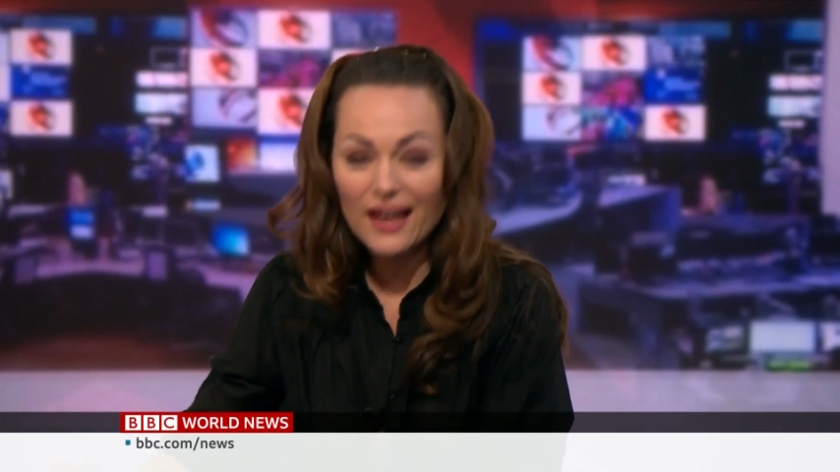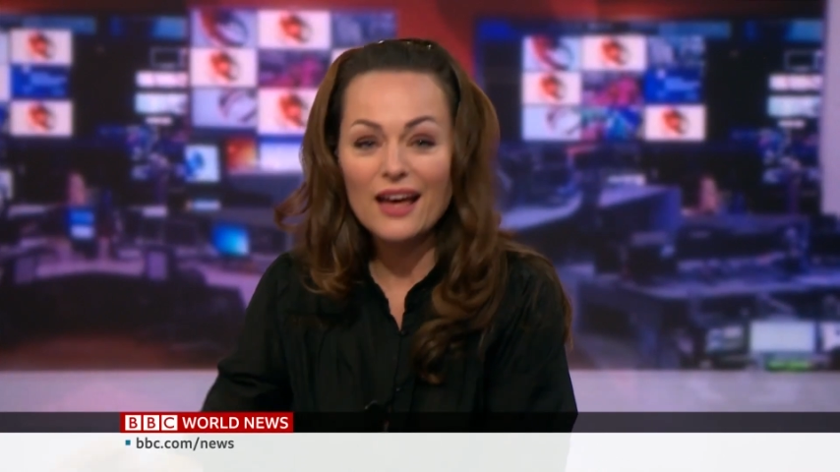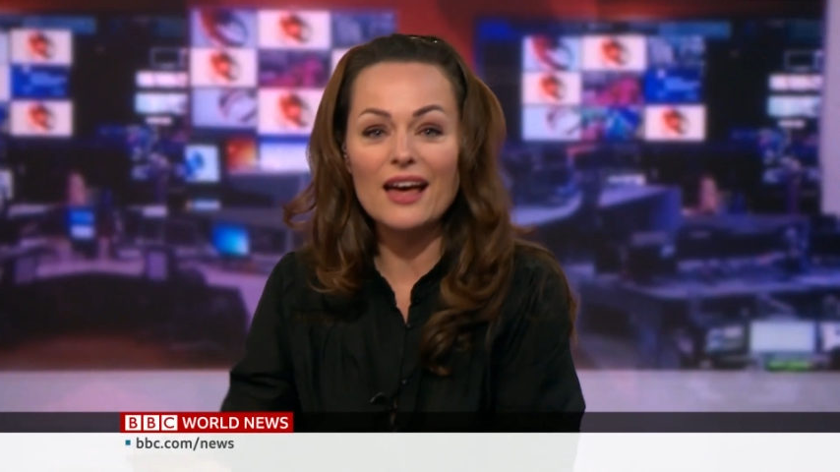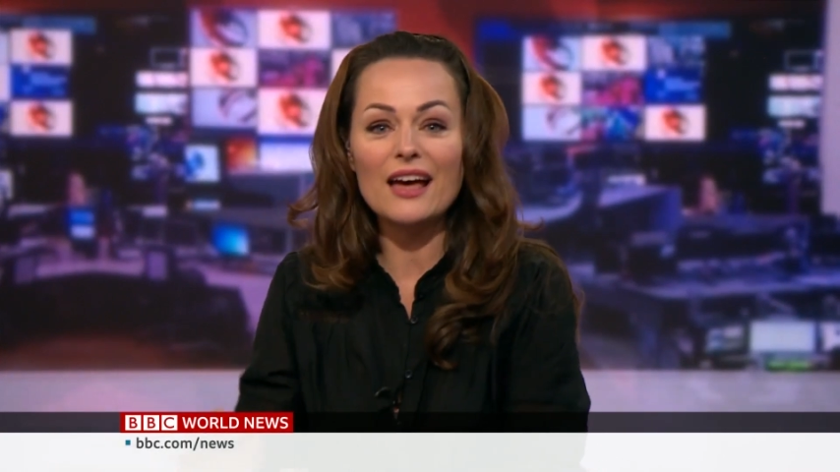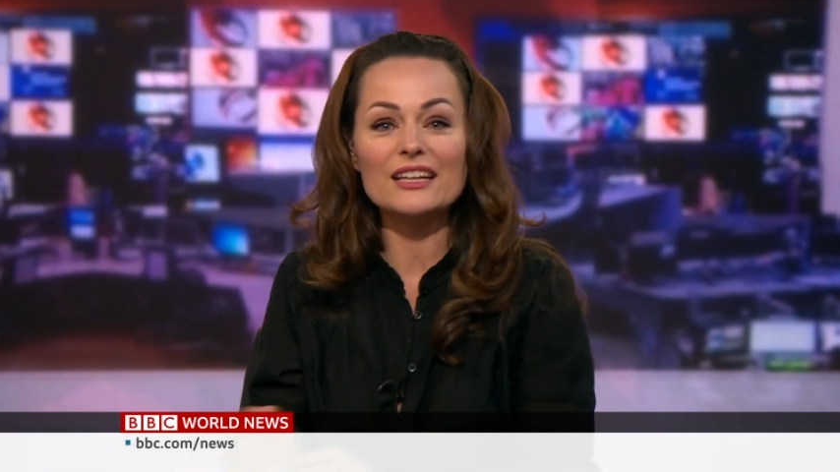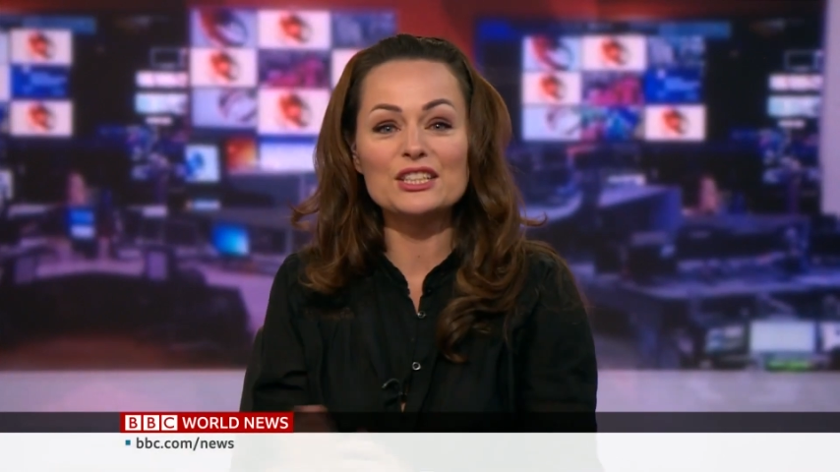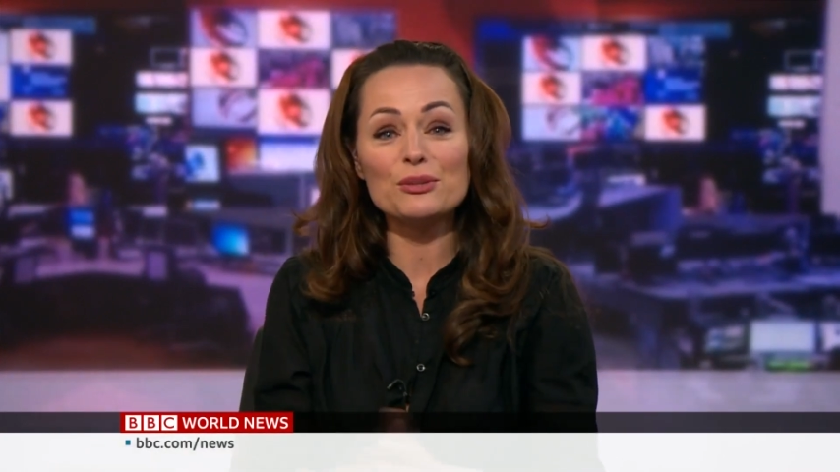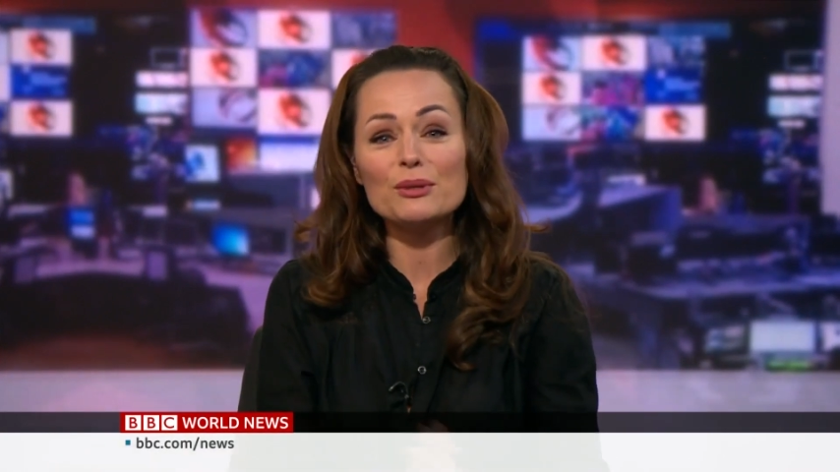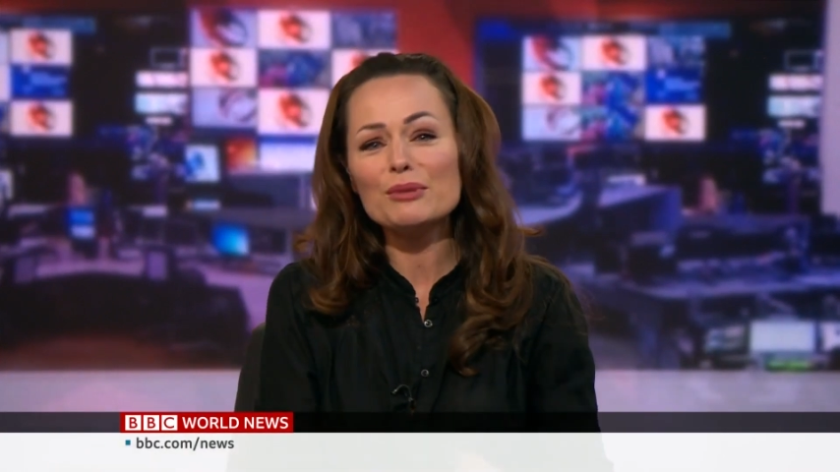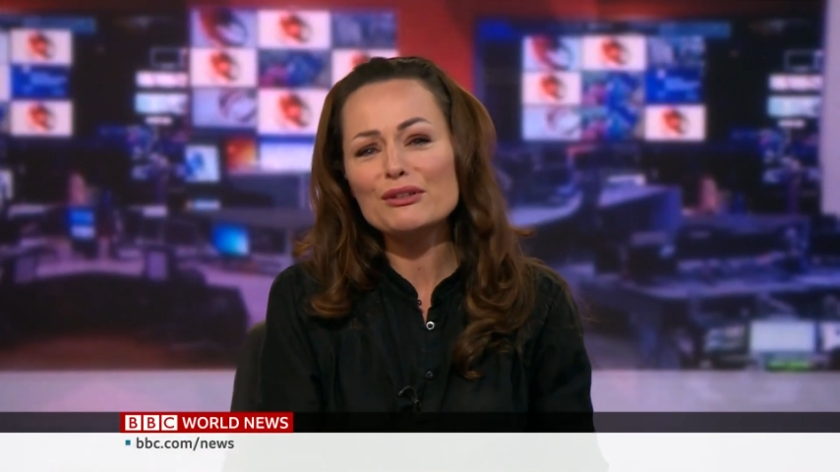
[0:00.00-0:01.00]
Uh,
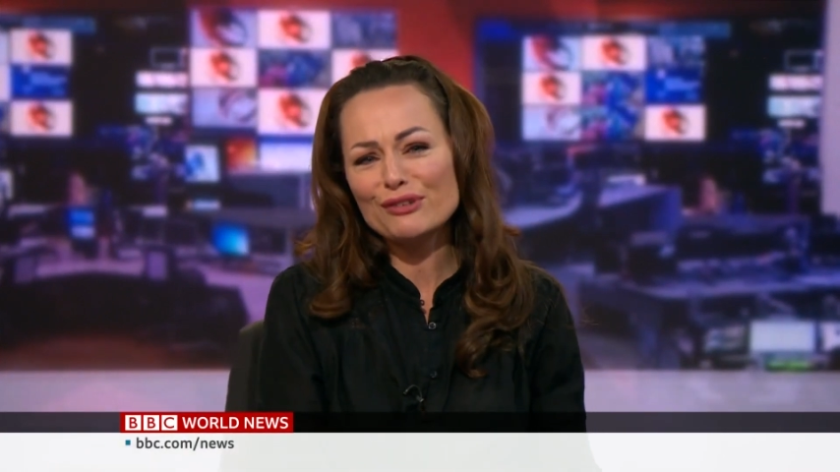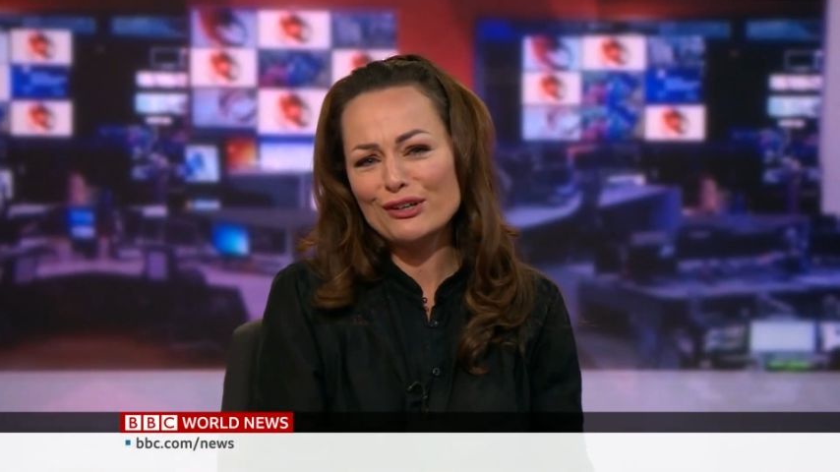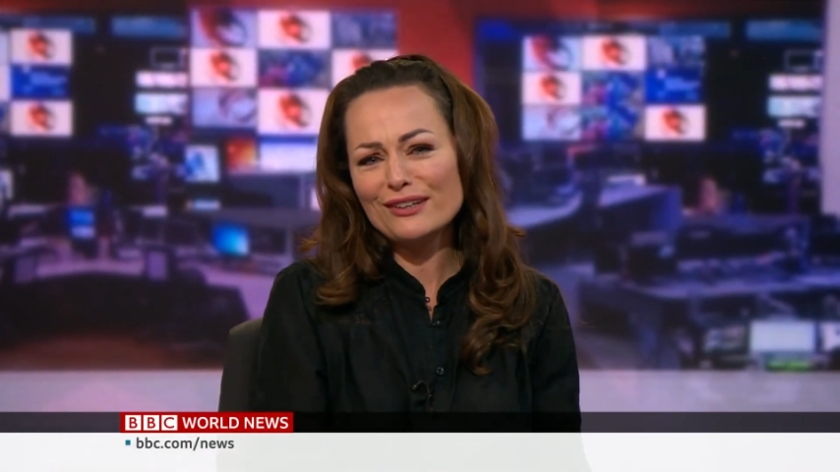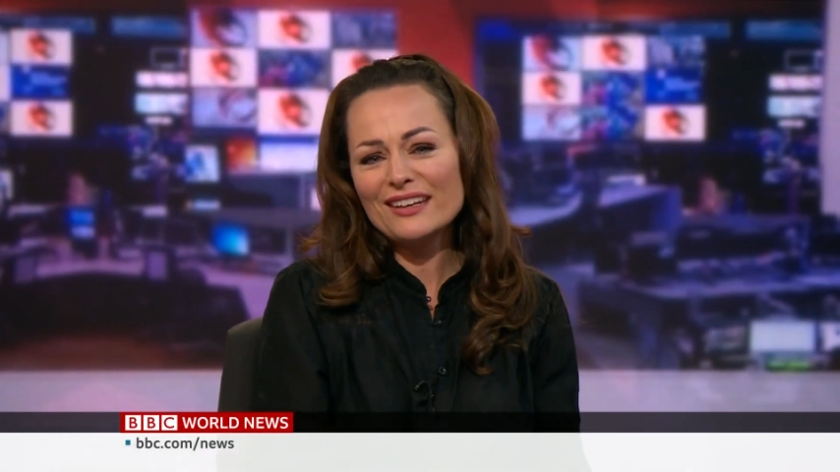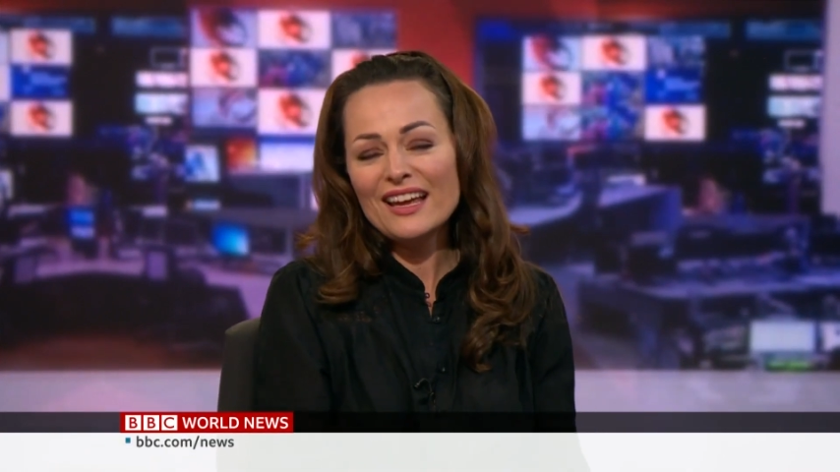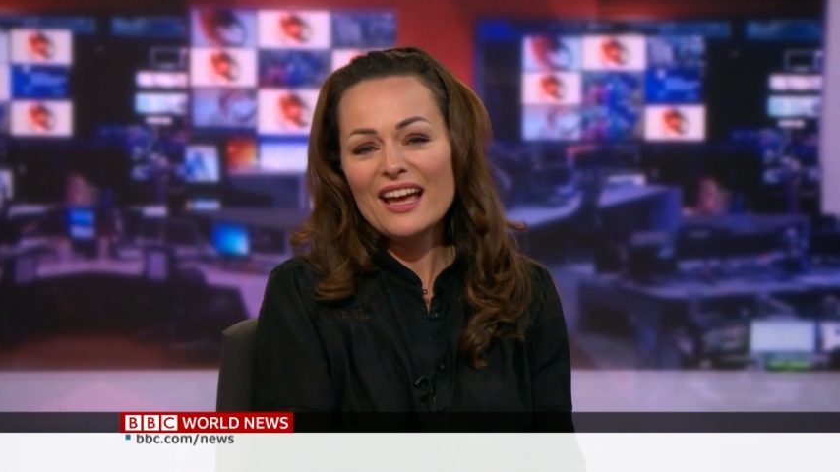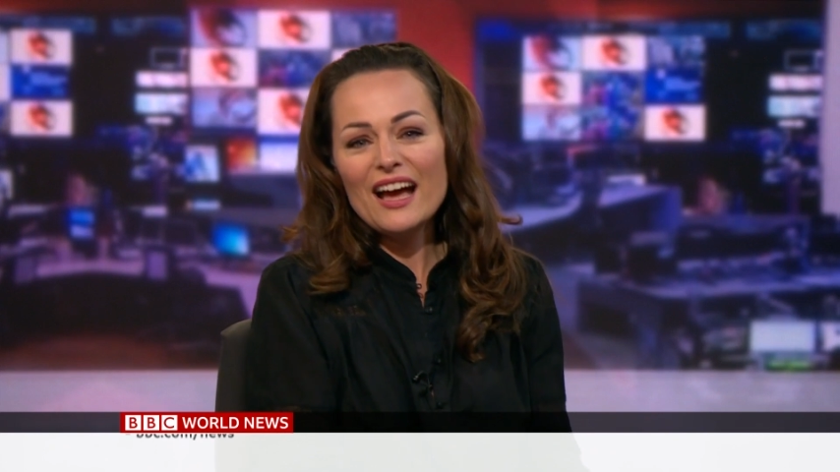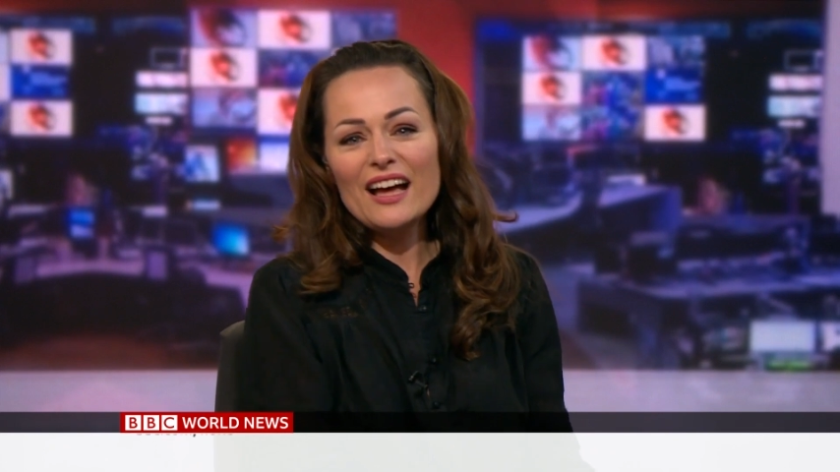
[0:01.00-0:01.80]
shall we move on?